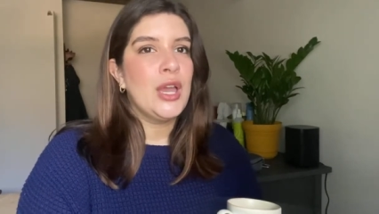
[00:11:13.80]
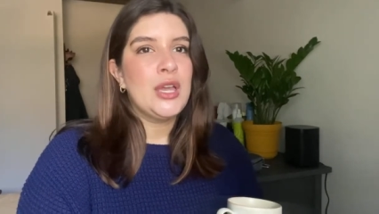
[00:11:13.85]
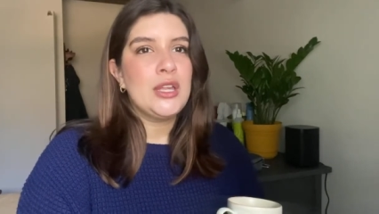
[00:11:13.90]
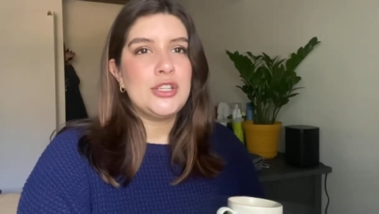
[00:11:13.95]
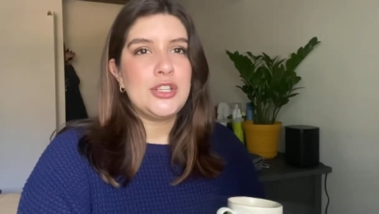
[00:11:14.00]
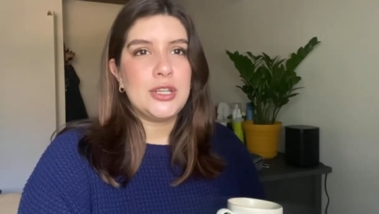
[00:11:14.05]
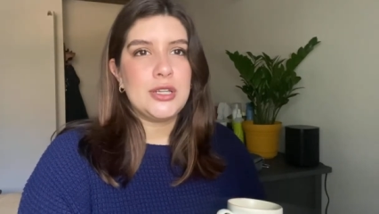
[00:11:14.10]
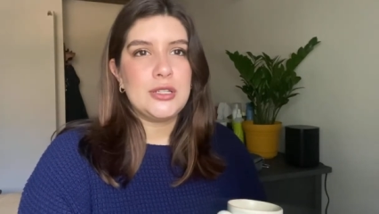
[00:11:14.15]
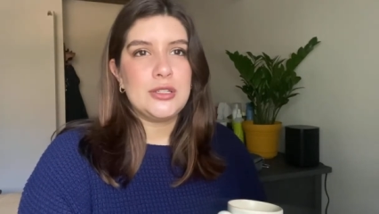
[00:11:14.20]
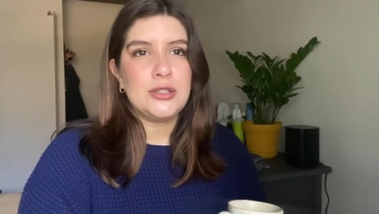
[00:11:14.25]

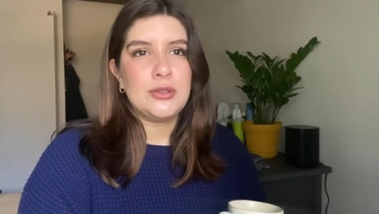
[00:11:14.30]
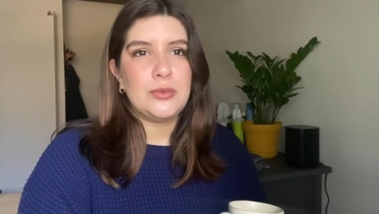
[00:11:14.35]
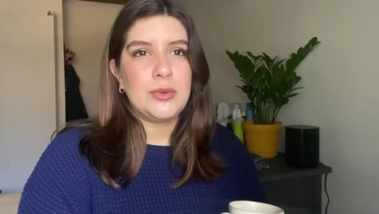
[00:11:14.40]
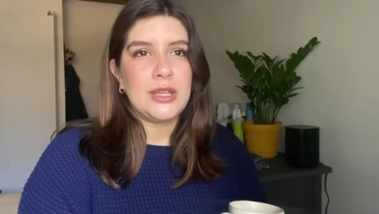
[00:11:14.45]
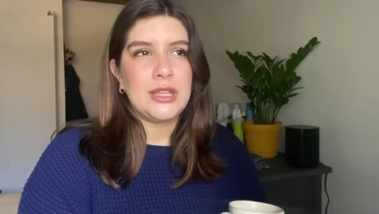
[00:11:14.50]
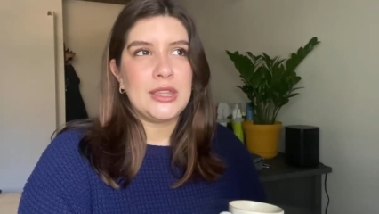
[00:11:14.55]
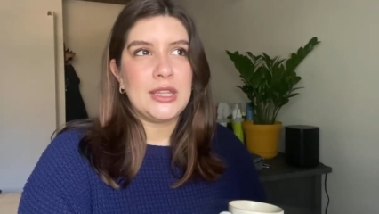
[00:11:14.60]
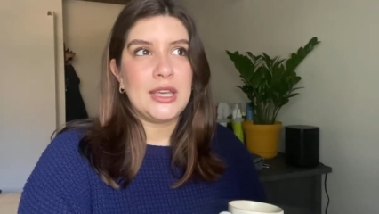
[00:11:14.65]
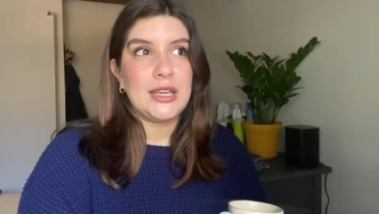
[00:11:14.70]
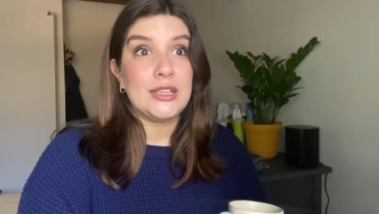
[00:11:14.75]
Change it
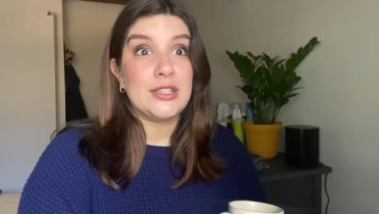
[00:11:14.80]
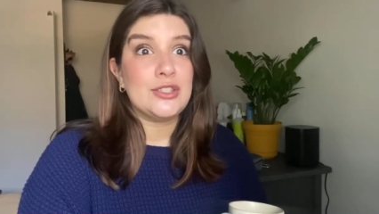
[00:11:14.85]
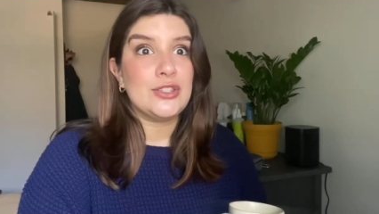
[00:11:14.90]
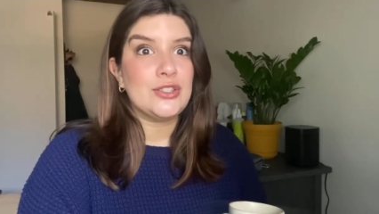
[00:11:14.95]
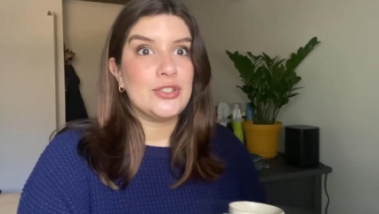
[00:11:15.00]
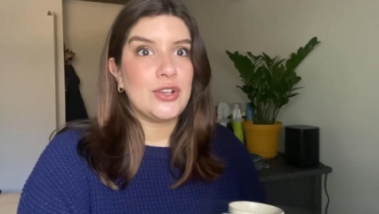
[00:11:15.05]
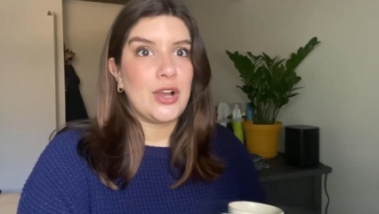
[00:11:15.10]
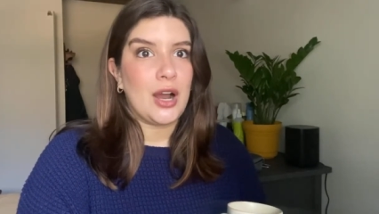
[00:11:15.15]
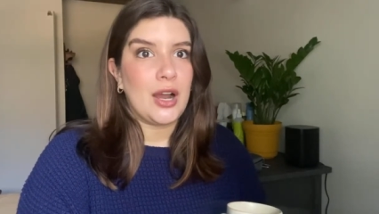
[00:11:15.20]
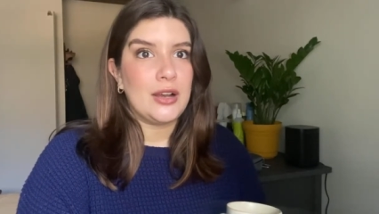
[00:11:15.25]
with like a
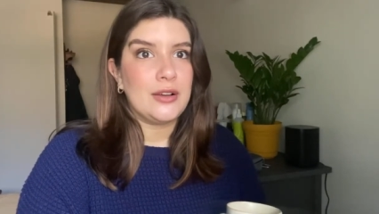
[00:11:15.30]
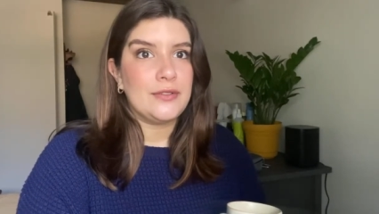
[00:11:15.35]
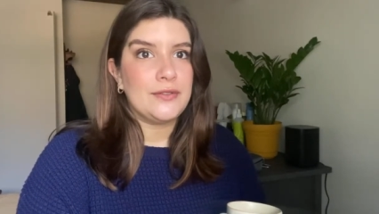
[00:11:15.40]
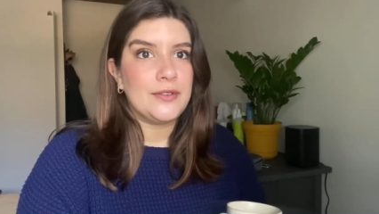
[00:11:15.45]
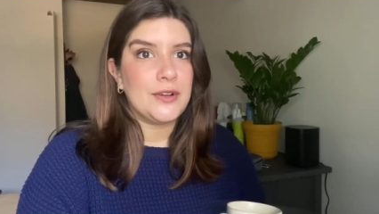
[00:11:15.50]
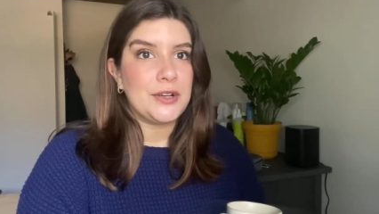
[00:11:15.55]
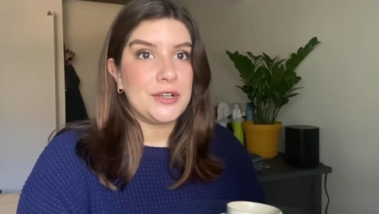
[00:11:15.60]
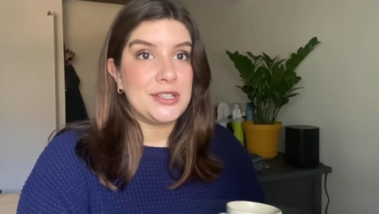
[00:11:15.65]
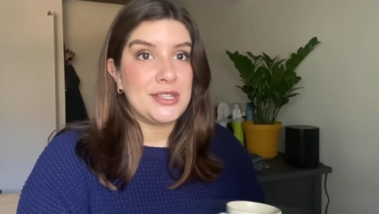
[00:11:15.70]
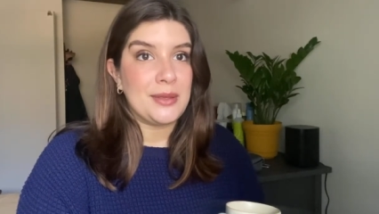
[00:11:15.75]
scarf
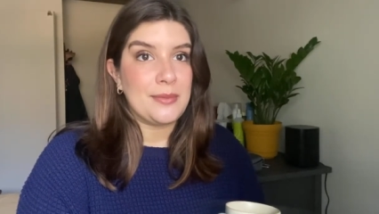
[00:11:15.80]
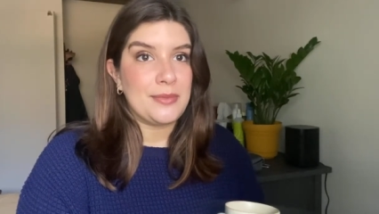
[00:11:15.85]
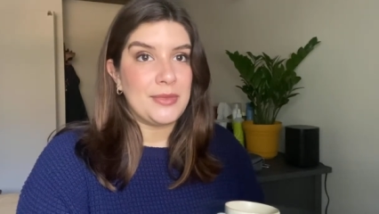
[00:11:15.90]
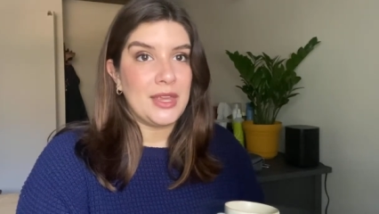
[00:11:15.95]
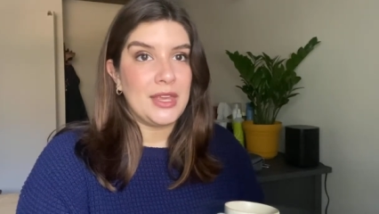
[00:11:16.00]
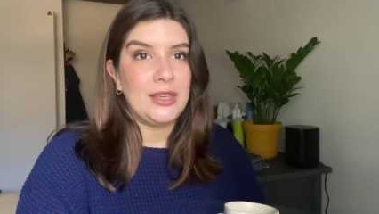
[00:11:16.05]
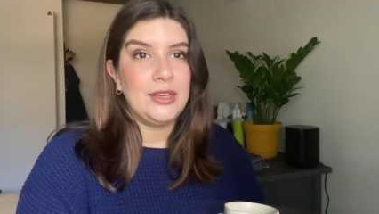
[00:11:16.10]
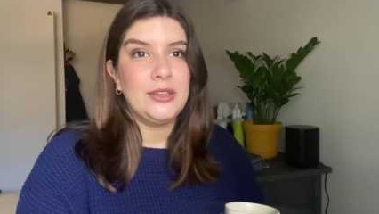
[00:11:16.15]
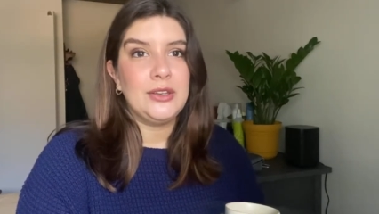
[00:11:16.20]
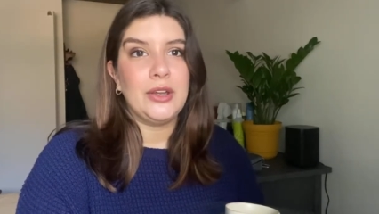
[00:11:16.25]
or
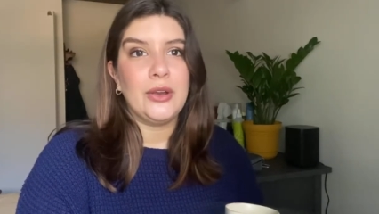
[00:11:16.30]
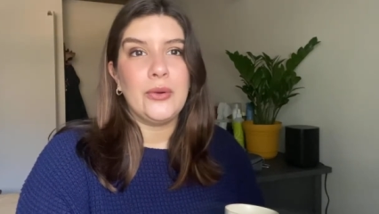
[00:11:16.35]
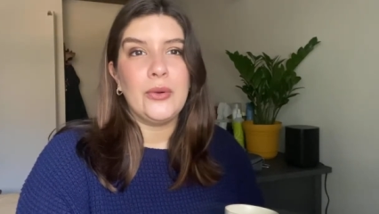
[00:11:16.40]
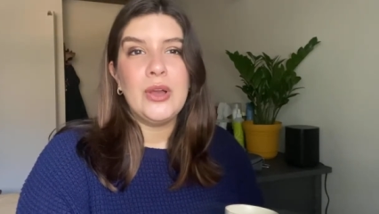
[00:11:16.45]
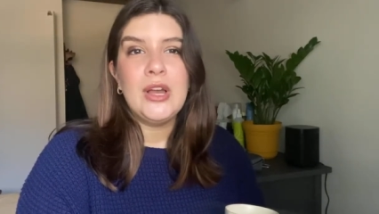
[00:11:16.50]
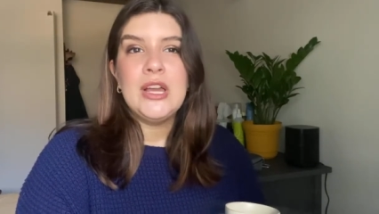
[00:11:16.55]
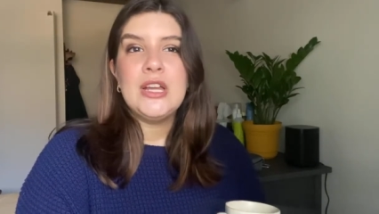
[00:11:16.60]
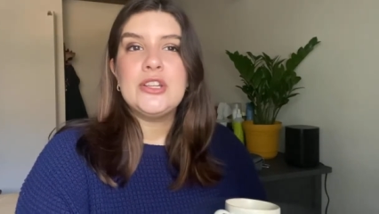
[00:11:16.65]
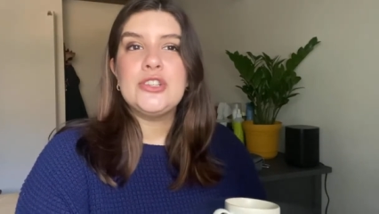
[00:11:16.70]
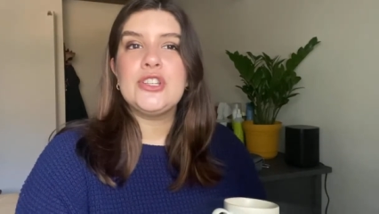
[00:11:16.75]
something, you know,
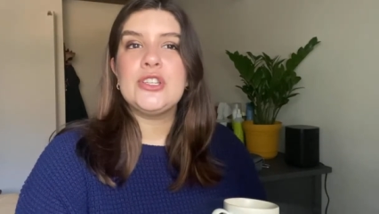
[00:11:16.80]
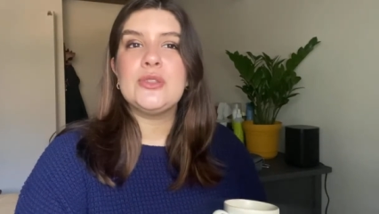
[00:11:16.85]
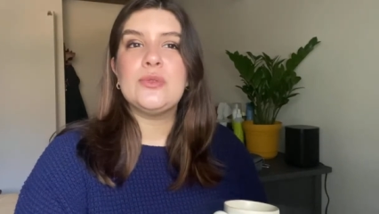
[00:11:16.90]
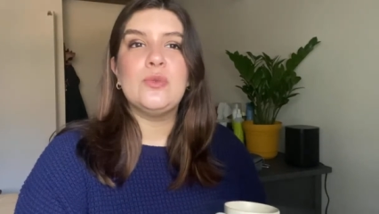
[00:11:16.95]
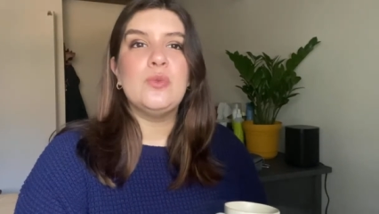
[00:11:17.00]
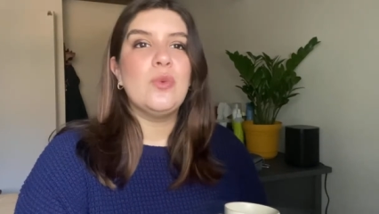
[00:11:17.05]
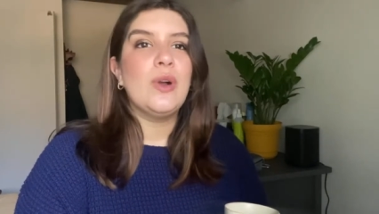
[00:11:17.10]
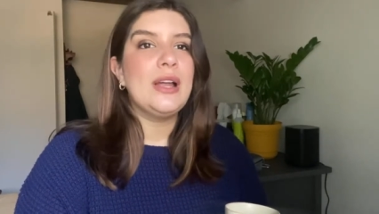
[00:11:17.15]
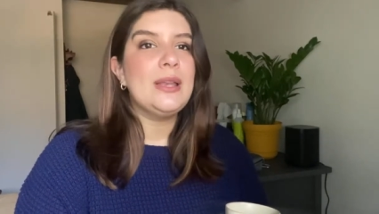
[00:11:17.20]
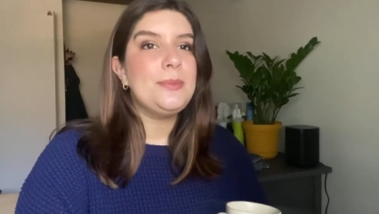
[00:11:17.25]
just
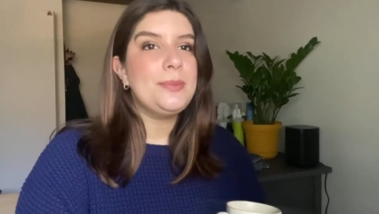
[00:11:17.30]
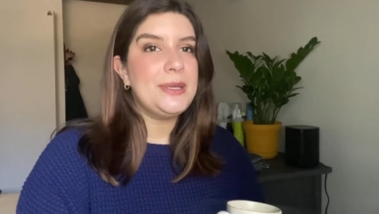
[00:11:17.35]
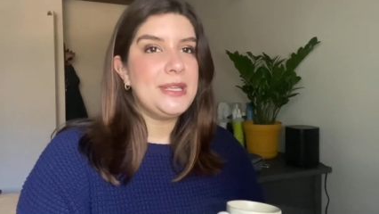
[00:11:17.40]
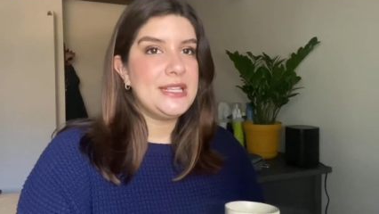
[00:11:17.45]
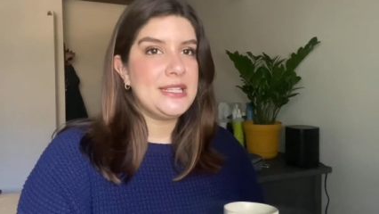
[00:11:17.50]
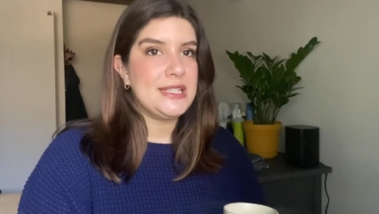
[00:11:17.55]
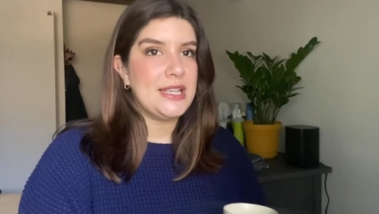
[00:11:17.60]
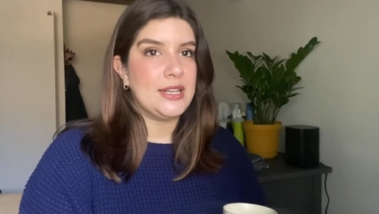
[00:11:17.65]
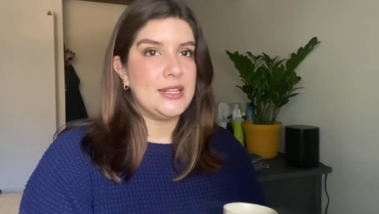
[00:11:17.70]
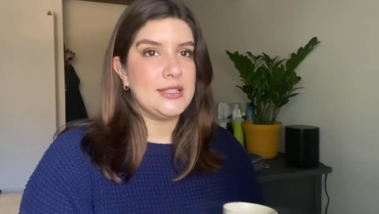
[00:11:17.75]
one
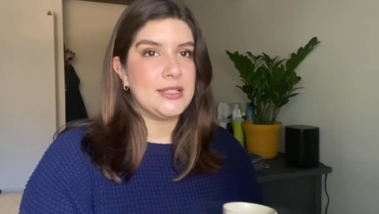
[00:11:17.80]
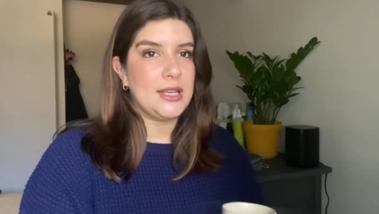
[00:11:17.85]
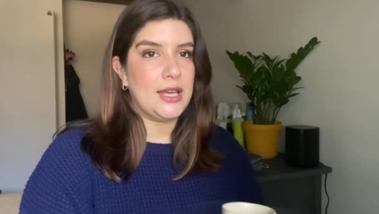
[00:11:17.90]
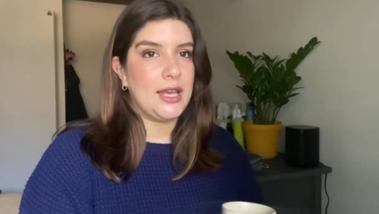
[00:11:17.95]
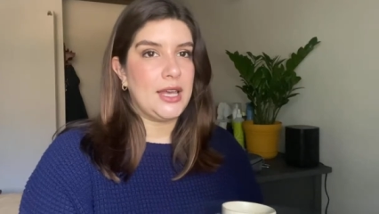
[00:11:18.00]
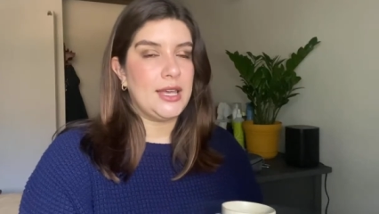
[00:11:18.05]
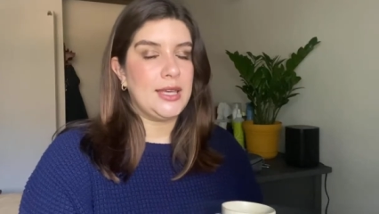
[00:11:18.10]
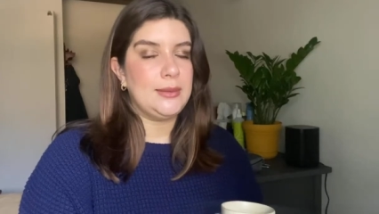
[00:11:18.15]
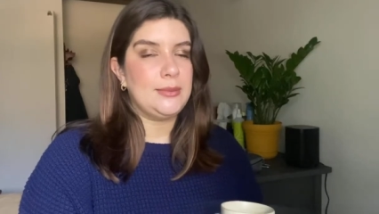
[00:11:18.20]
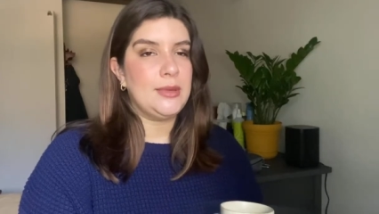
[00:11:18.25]
piece at a
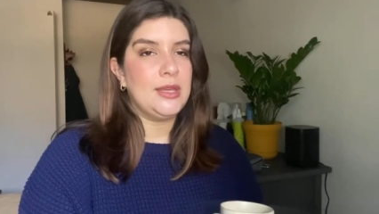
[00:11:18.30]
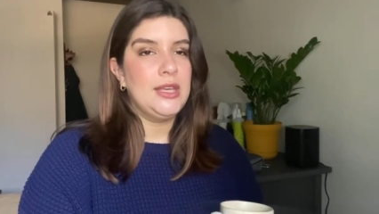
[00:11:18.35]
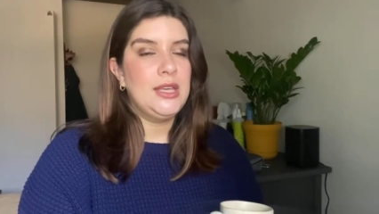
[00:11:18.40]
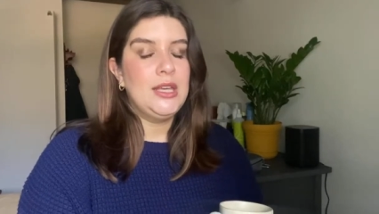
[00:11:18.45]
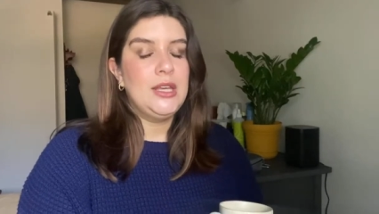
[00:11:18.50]
time.